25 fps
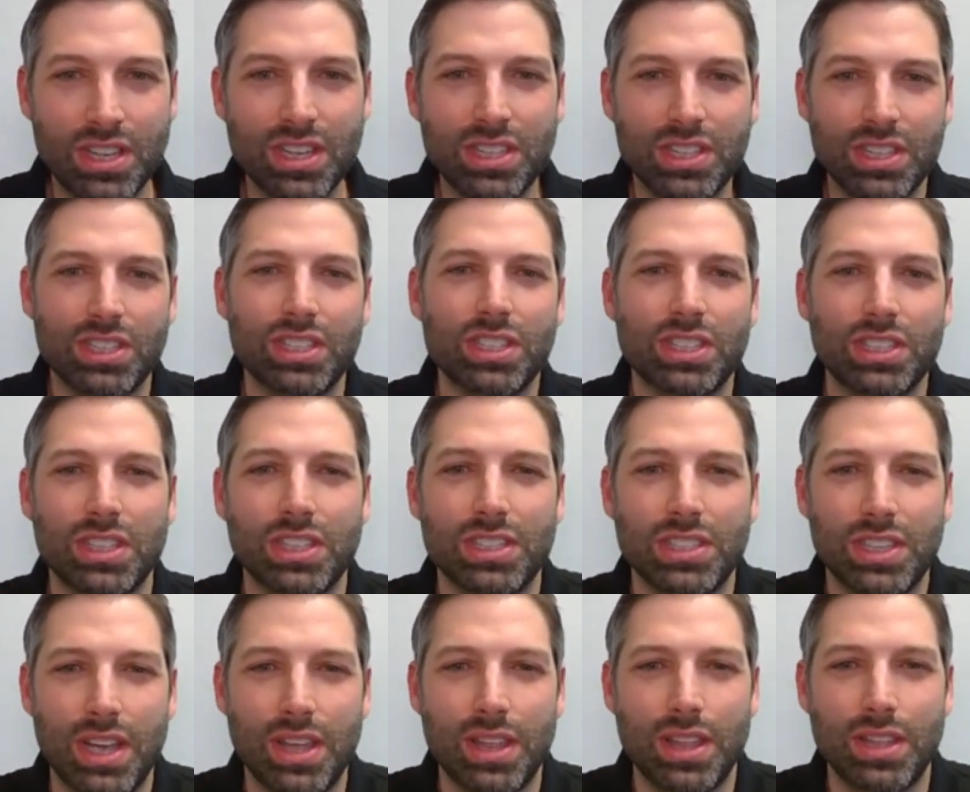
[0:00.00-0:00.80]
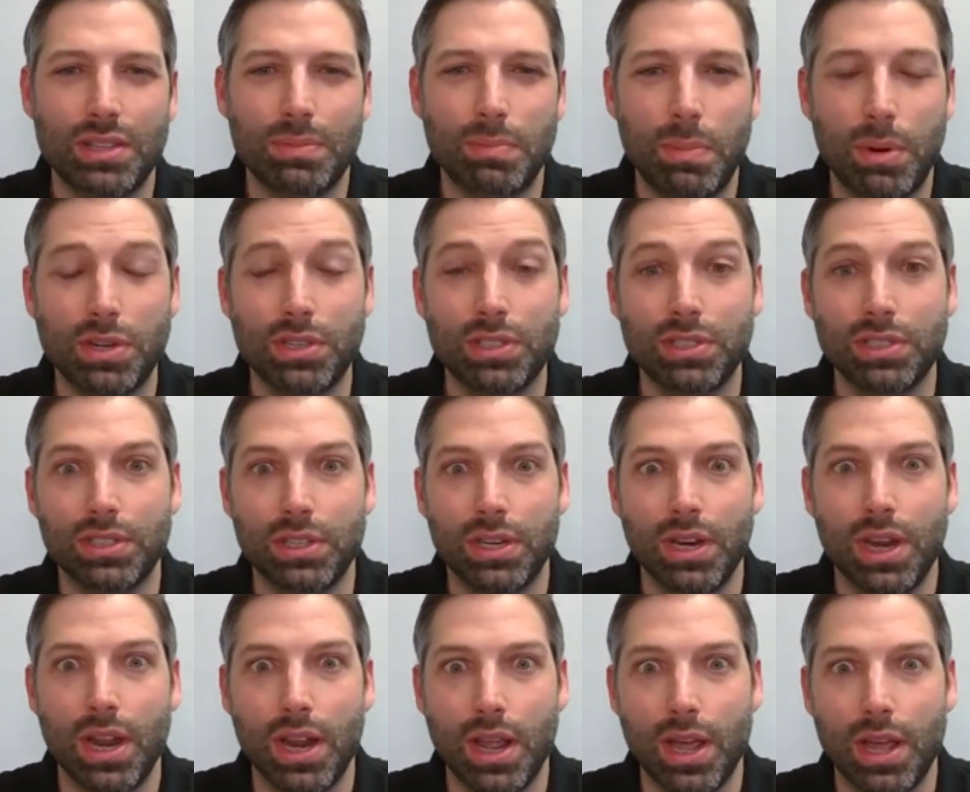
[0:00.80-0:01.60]
easy just to say this person's
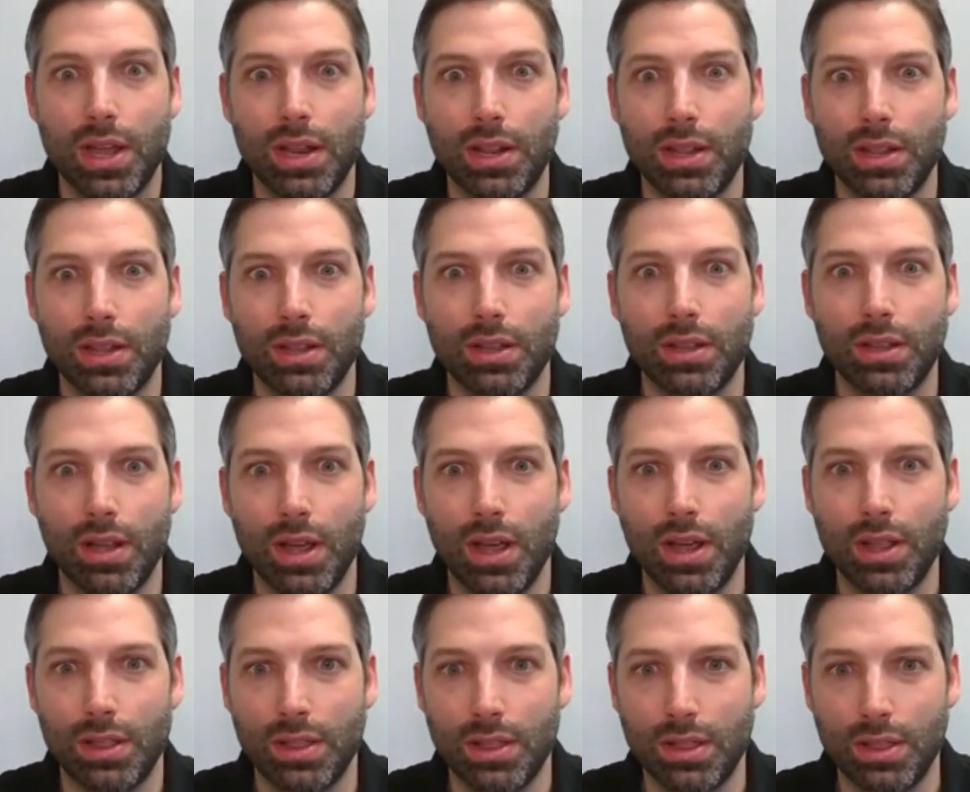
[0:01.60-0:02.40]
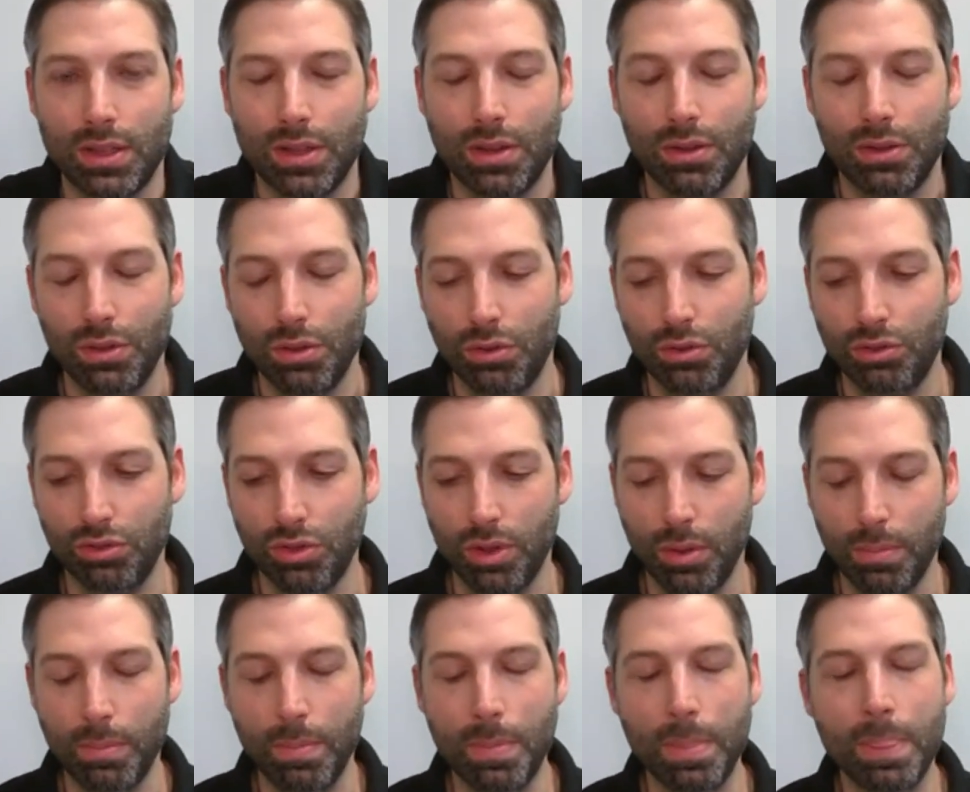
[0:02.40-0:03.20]
an idiot and you lose
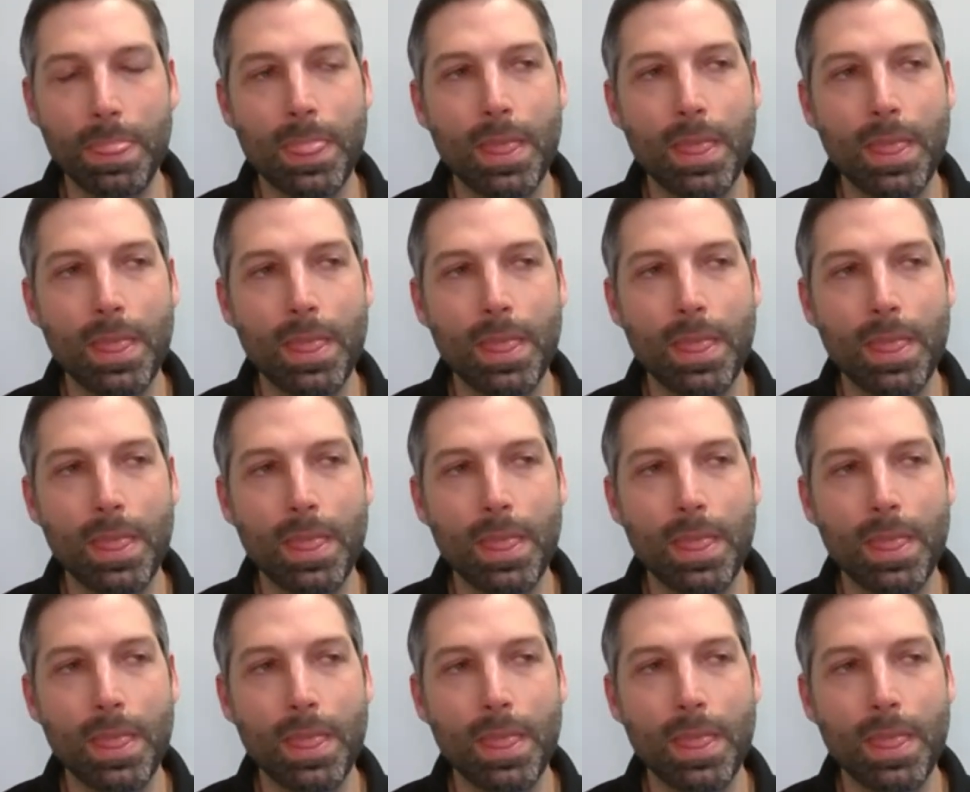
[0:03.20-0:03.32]
them.